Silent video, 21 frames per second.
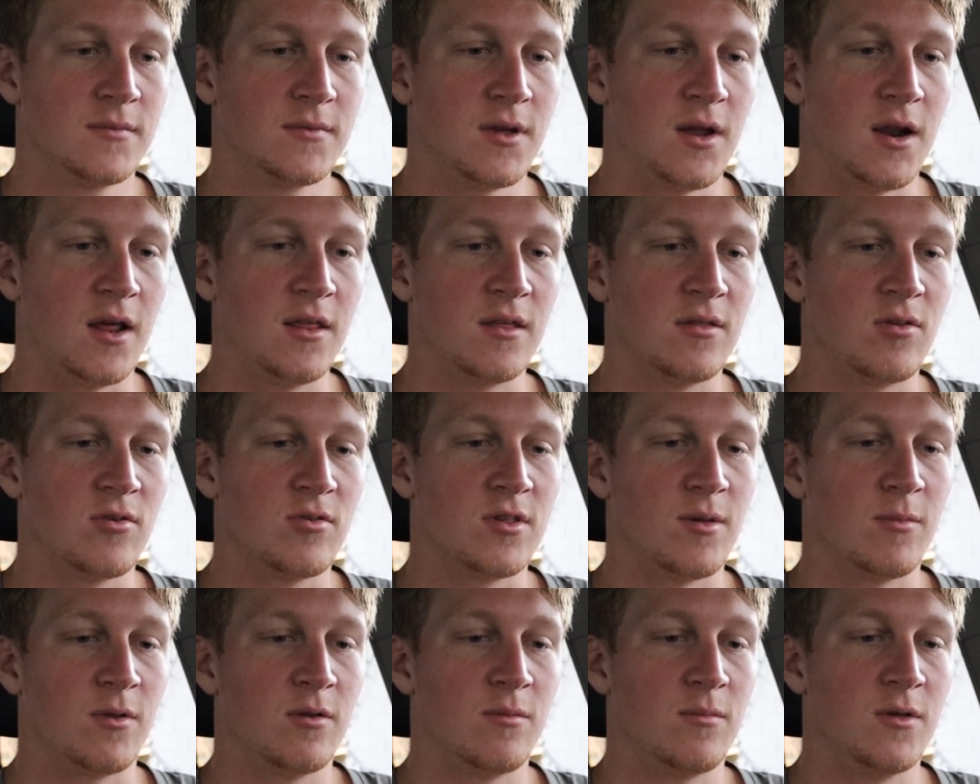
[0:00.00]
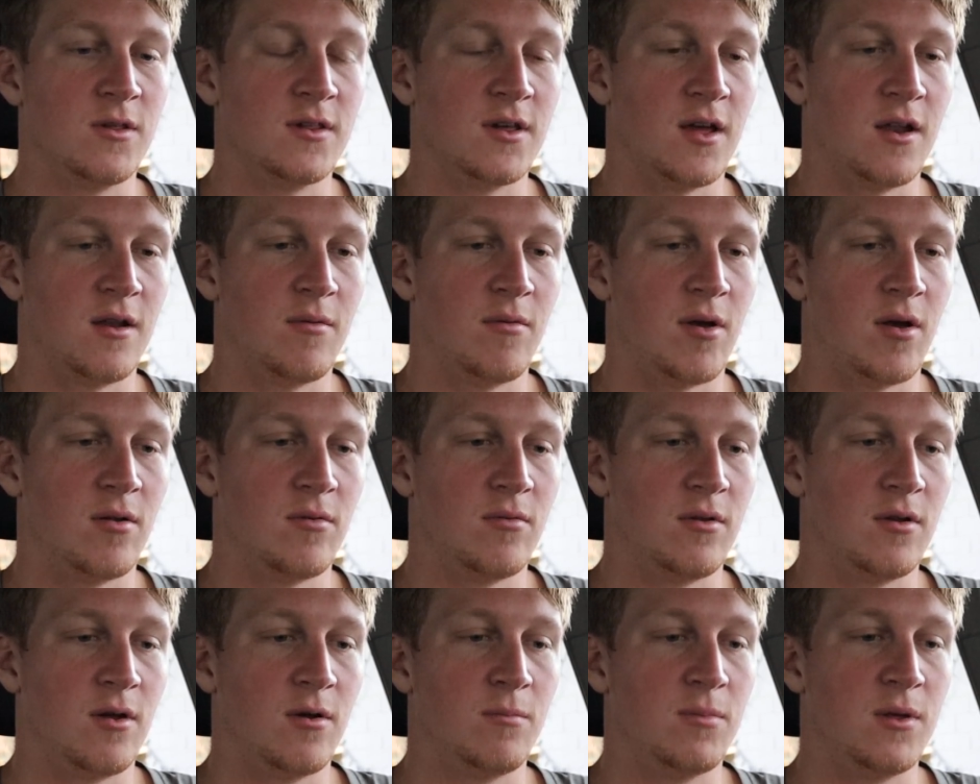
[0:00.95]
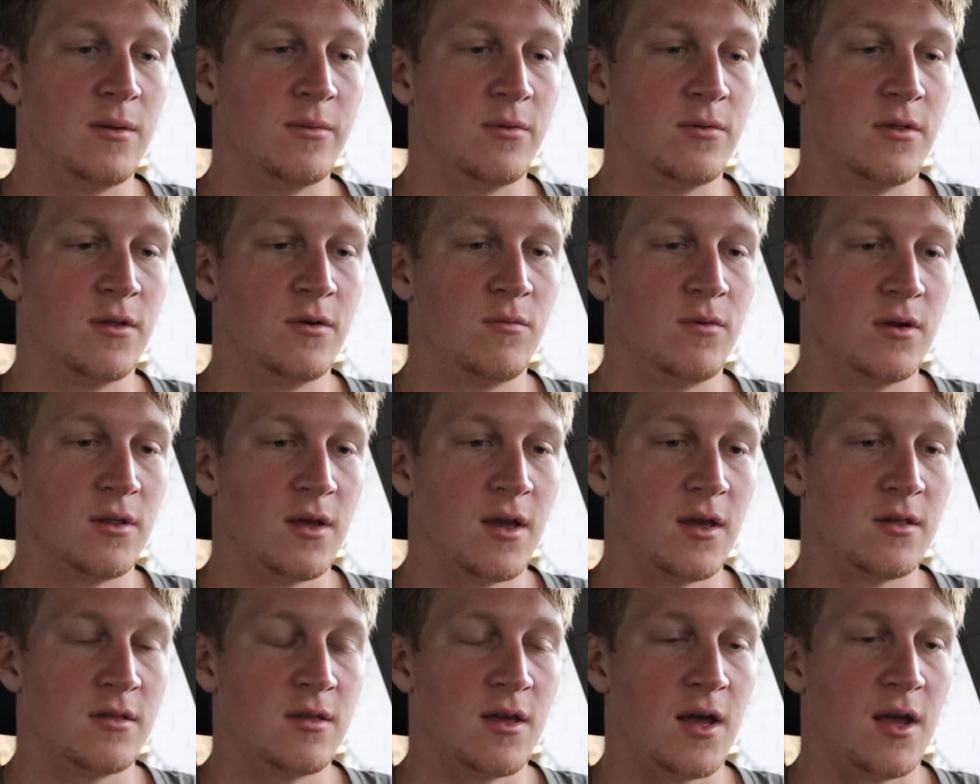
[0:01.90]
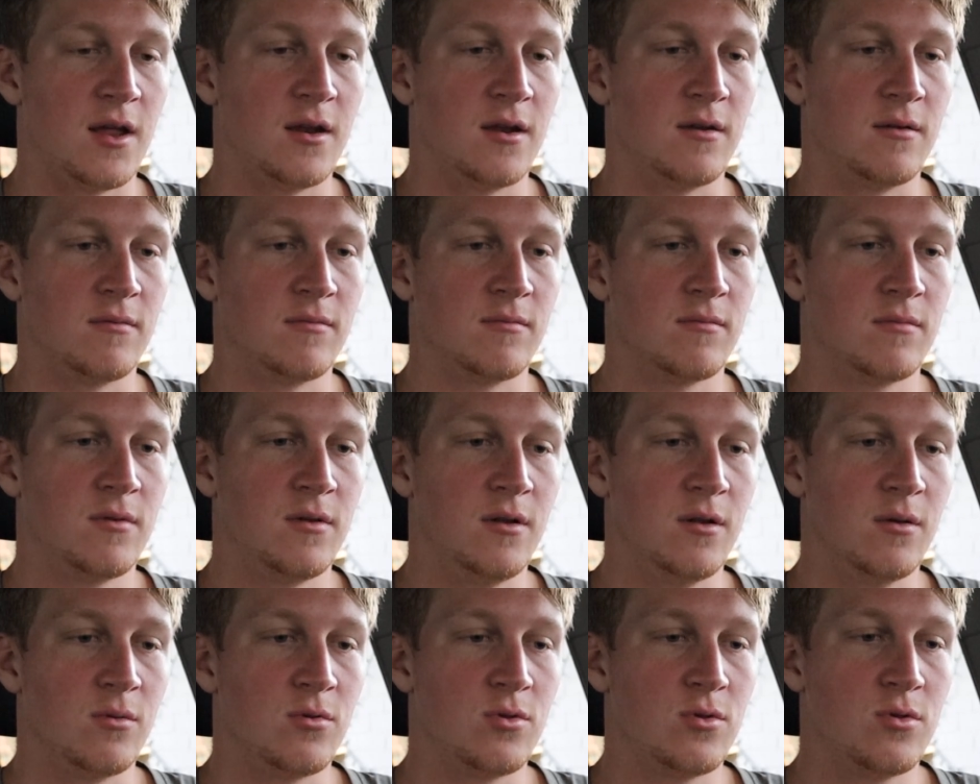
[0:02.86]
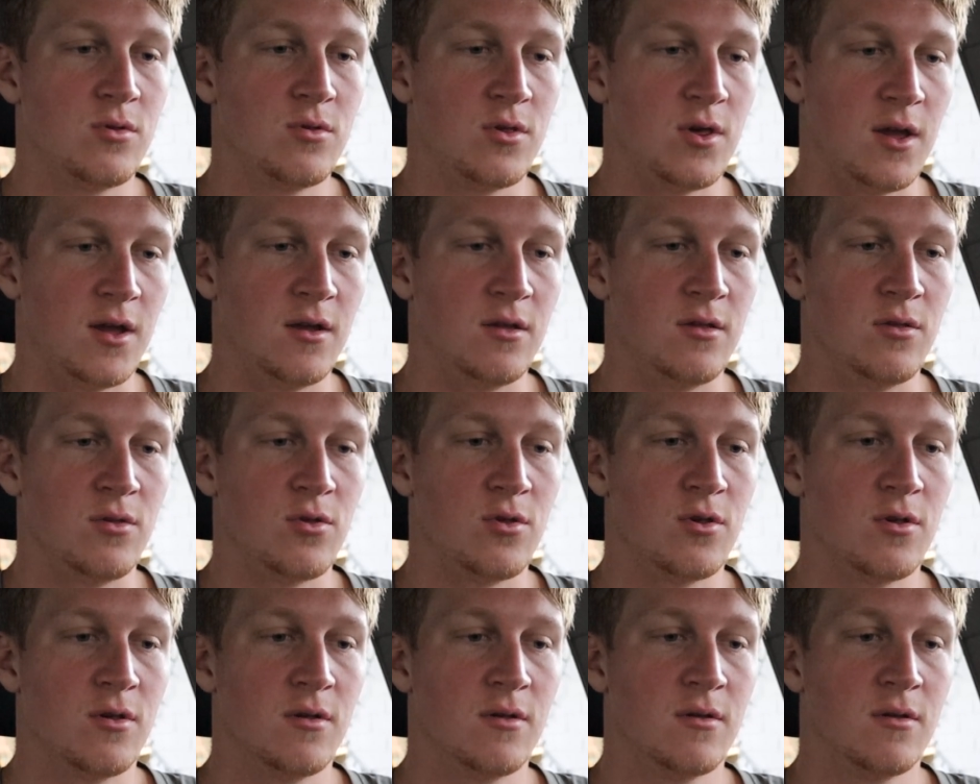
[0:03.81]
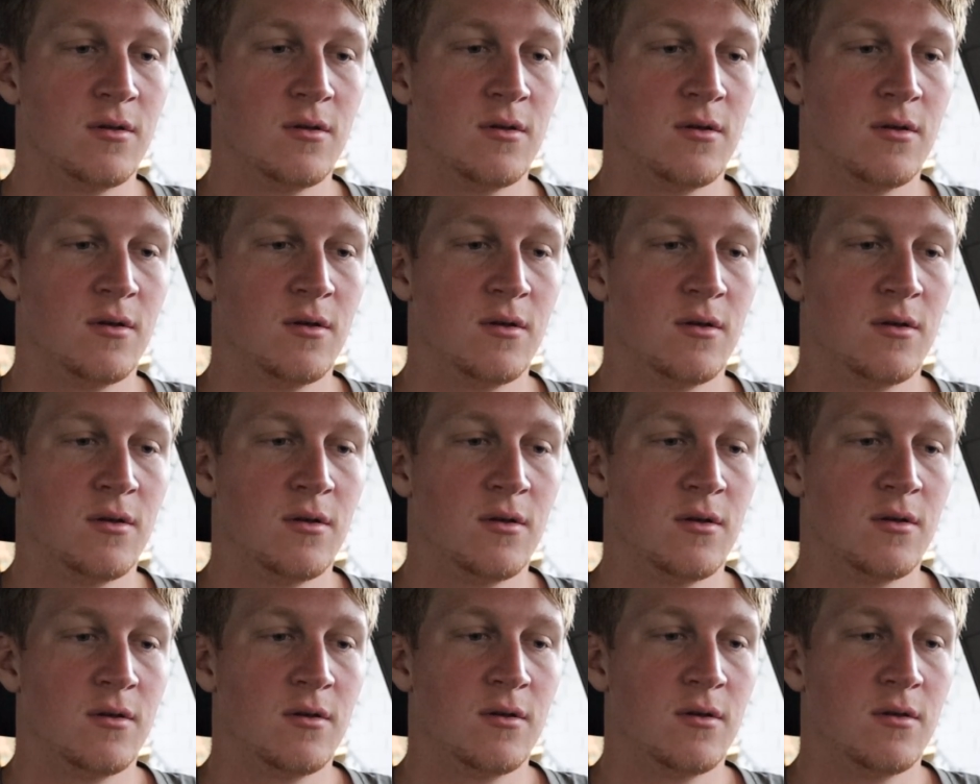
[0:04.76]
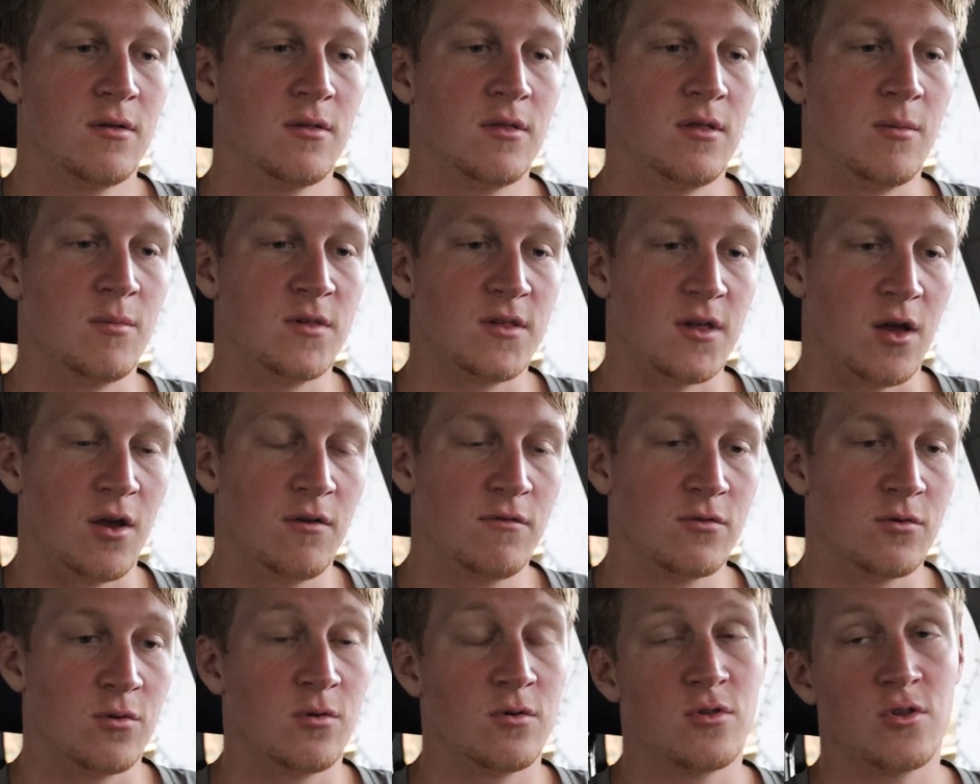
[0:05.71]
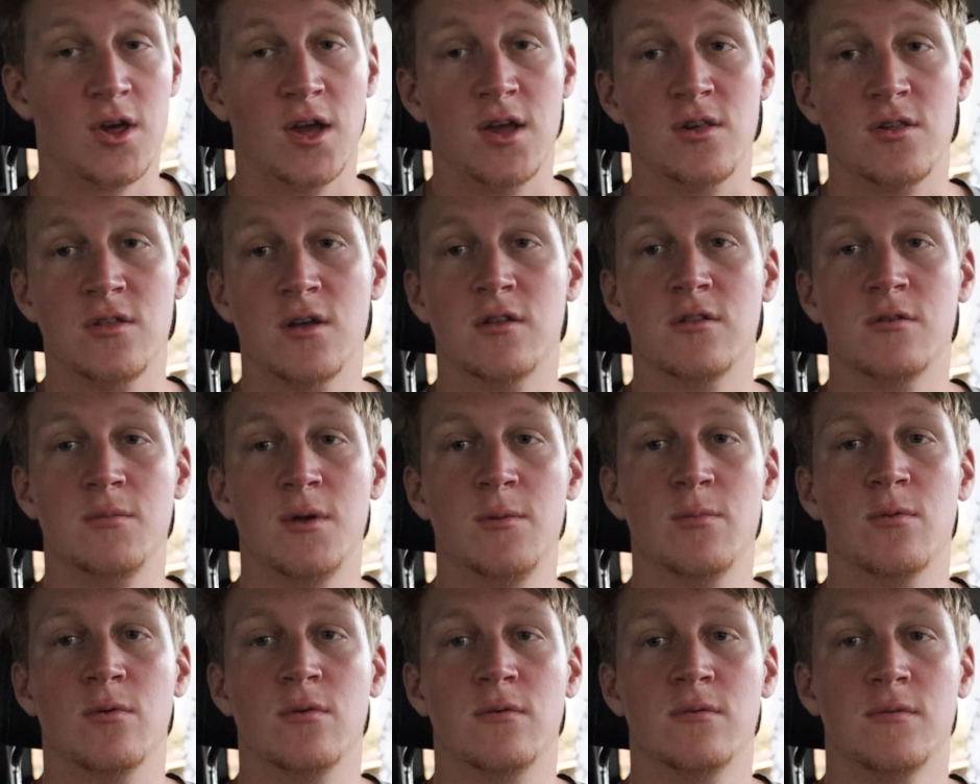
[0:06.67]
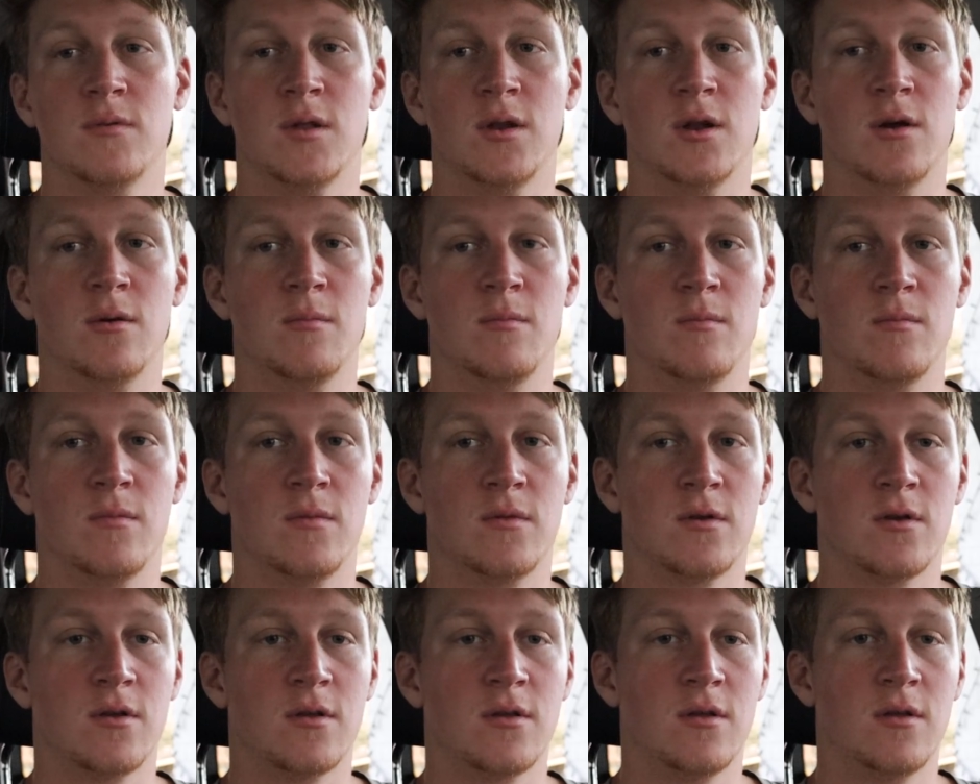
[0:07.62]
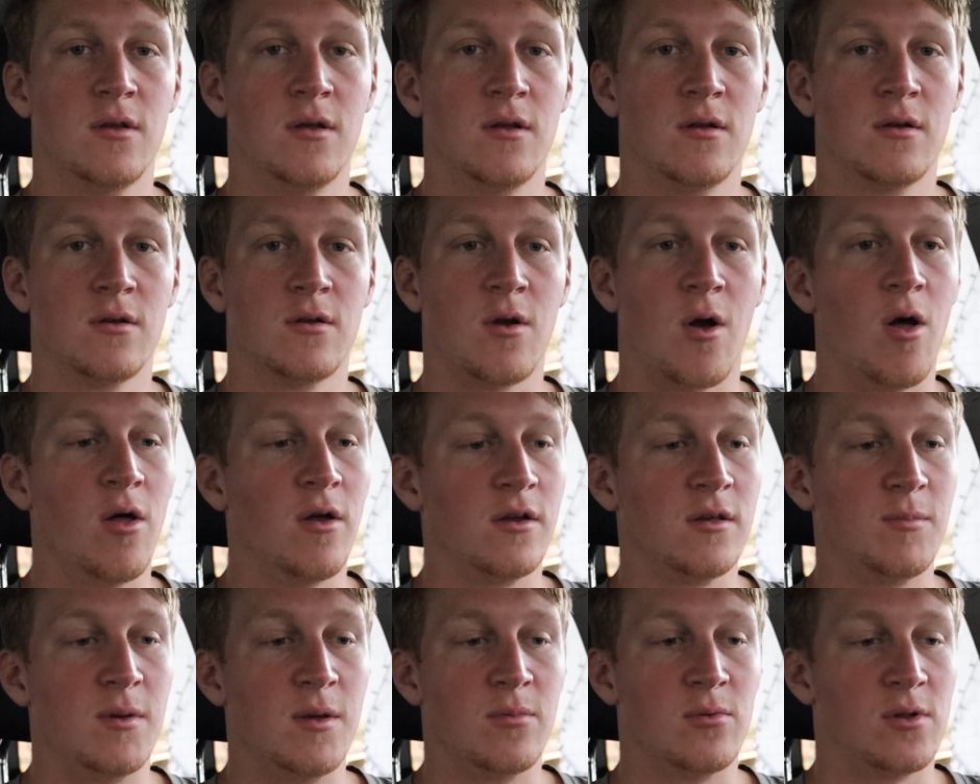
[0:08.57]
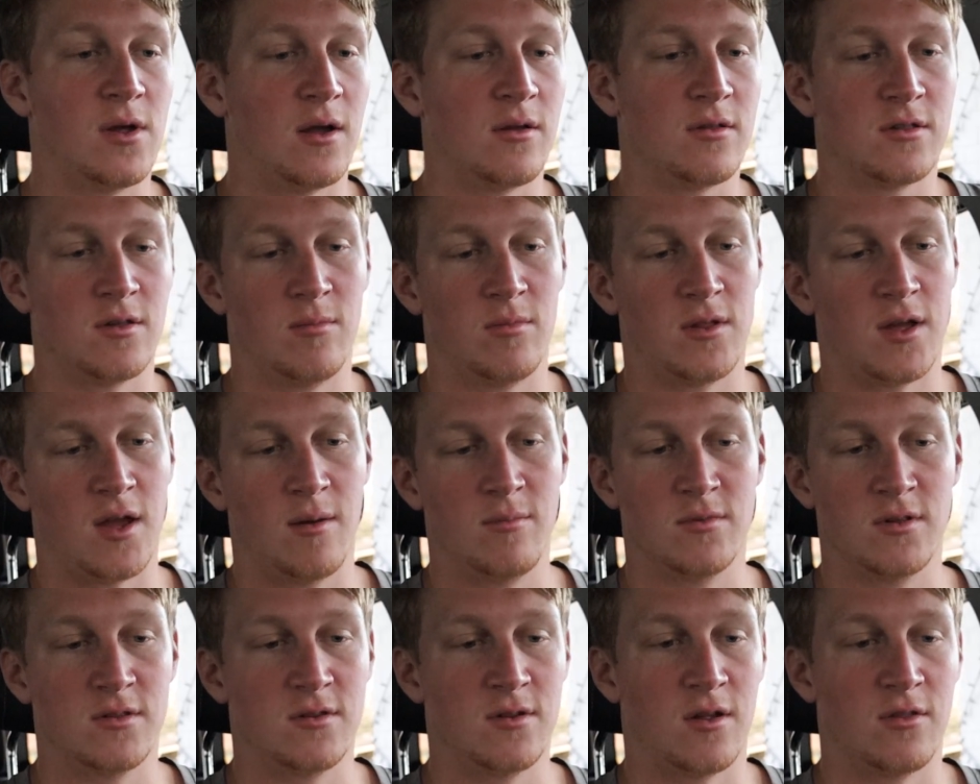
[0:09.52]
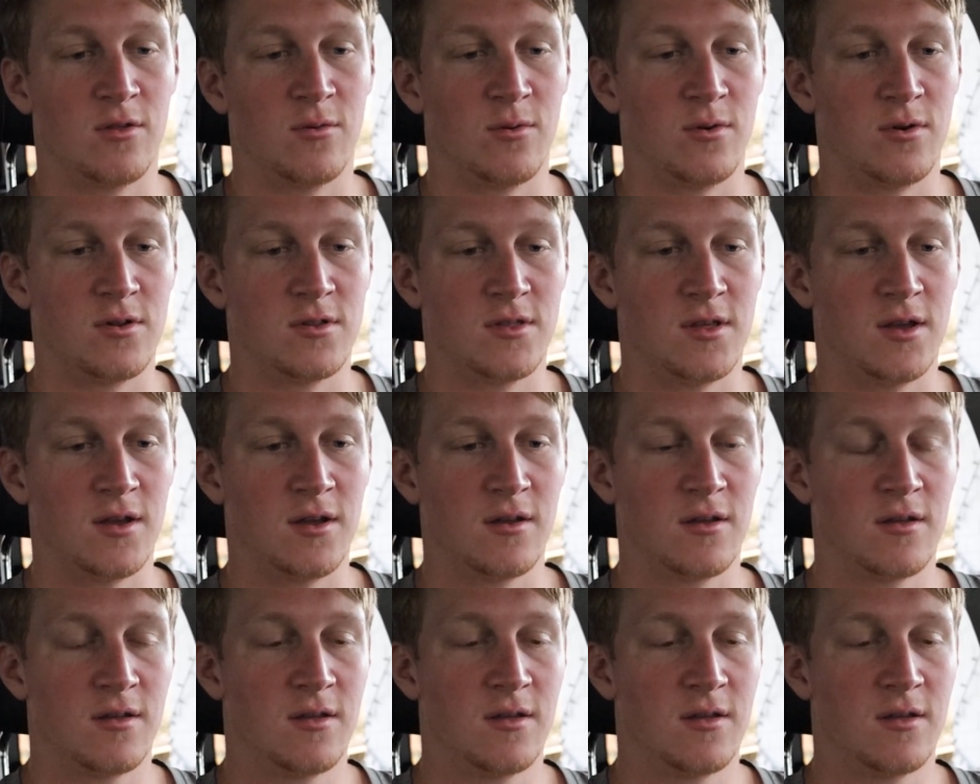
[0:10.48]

I think there's something to be said about, people that realize that and, change themselves or change the other people. Calling people out sometimes is not the worst thing.